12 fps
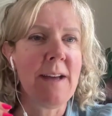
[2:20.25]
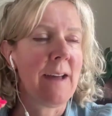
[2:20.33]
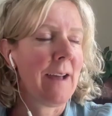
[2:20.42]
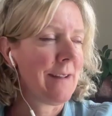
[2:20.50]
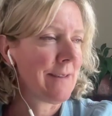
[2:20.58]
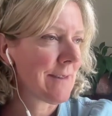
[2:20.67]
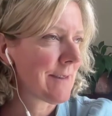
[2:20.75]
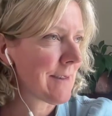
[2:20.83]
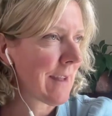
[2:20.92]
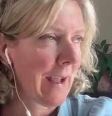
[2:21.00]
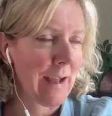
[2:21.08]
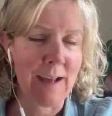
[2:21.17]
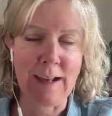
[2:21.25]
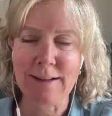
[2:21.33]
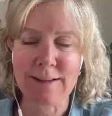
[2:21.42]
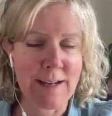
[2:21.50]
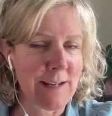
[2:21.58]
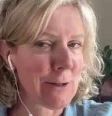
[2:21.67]
It's
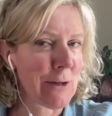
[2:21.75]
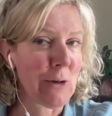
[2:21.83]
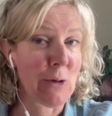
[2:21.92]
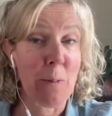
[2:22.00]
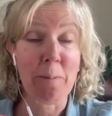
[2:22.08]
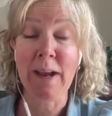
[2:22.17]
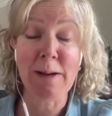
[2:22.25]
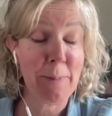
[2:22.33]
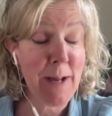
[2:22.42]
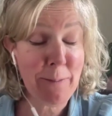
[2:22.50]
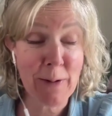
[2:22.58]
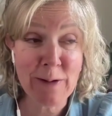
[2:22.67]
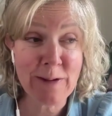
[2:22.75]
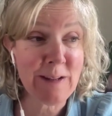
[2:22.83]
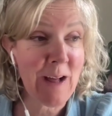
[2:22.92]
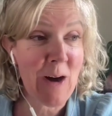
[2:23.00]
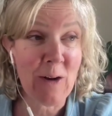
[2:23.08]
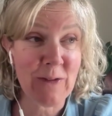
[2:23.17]
easy to meet
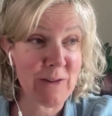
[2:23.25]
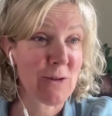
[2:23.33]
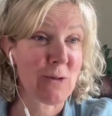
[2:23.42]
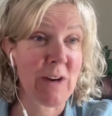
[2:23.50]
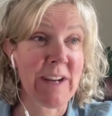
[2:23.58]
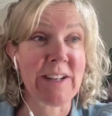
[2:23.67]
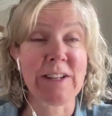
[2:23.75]
people on the street,